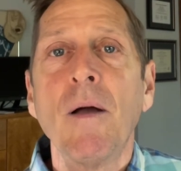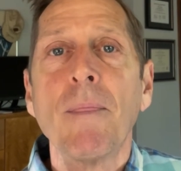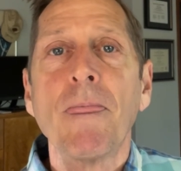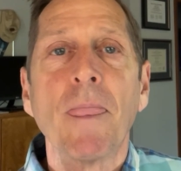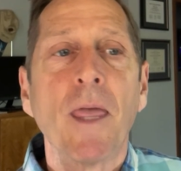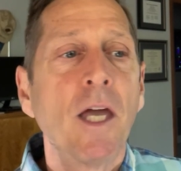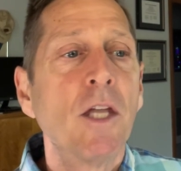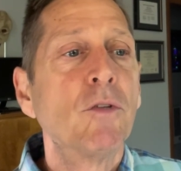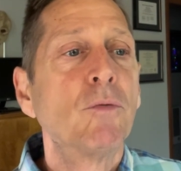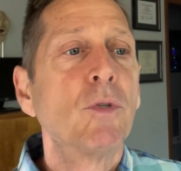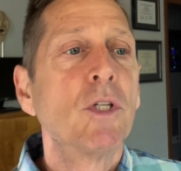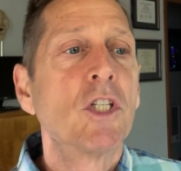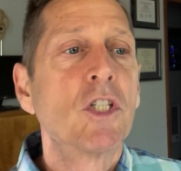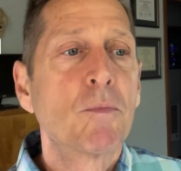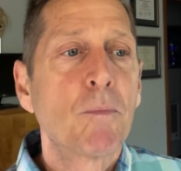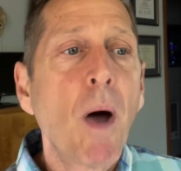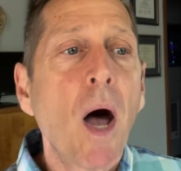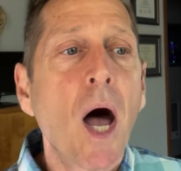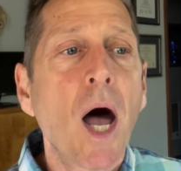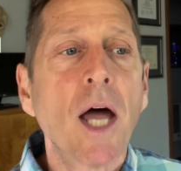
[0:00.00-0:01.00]
and
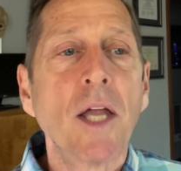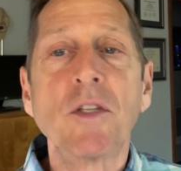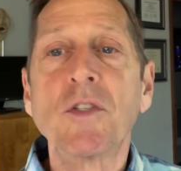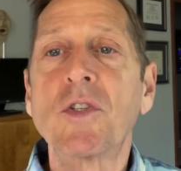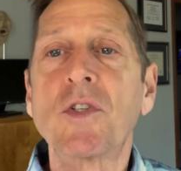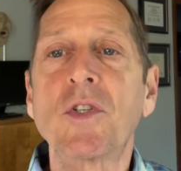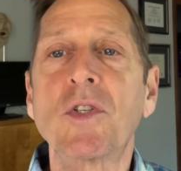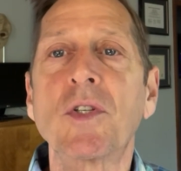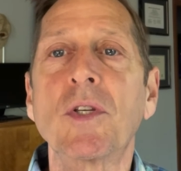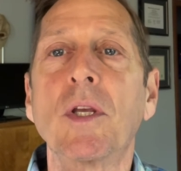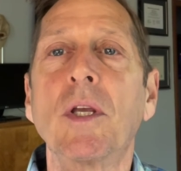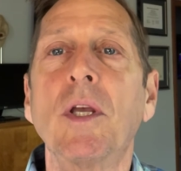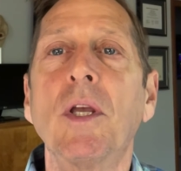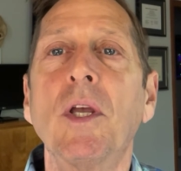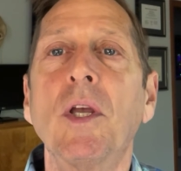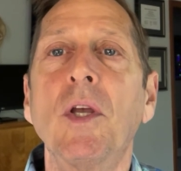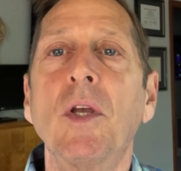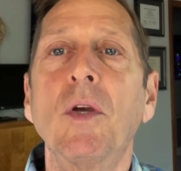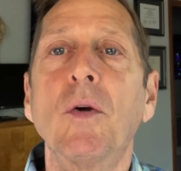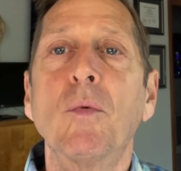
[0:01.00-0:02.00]
response,
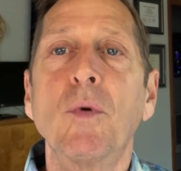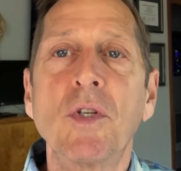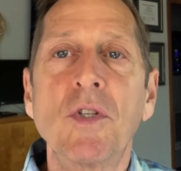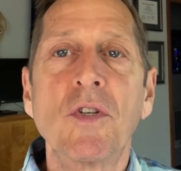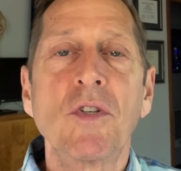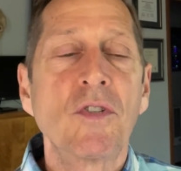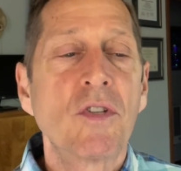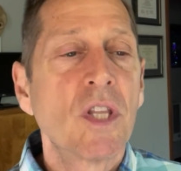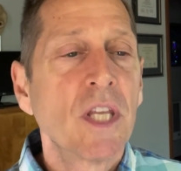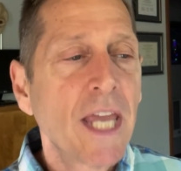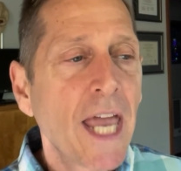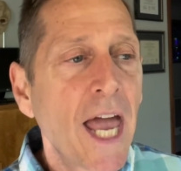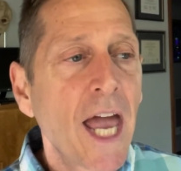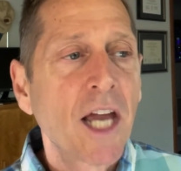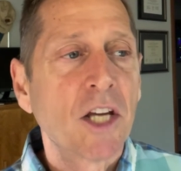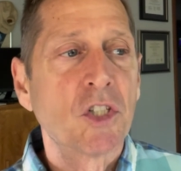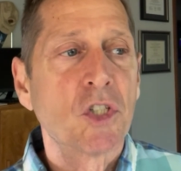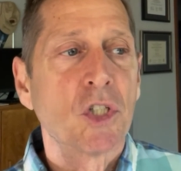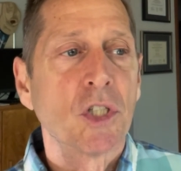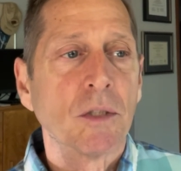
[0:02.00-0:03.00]
which is the
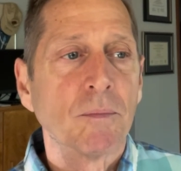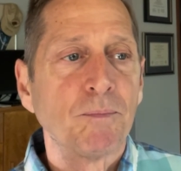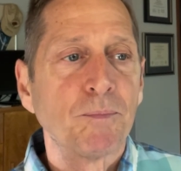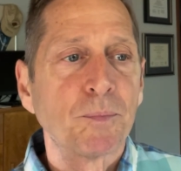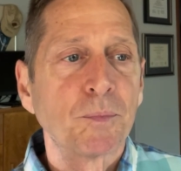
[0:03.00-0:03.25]
action.